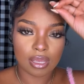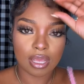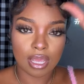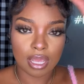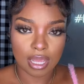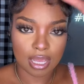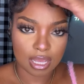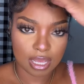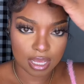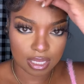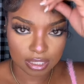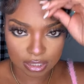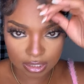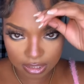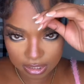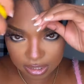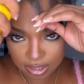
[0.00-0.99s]

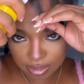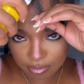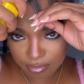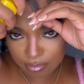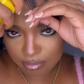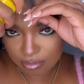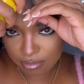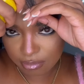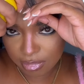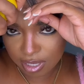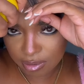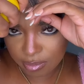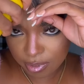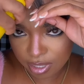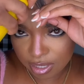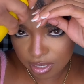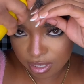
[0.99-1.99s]
And
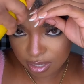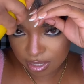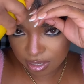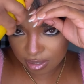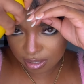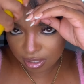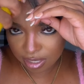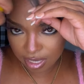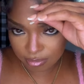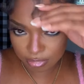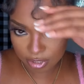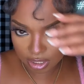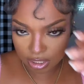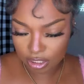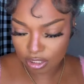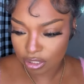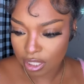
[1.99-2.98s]
maybe I'm
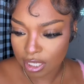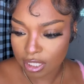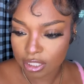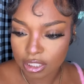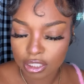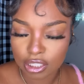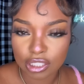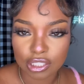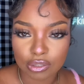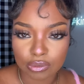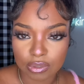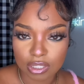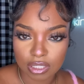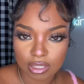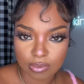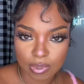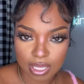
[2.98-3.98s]
gonna try just doing
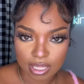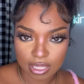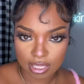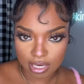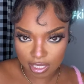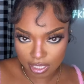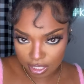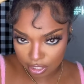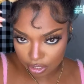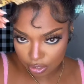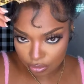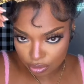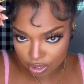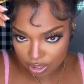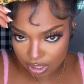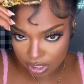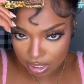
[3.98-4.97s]
the way that it usually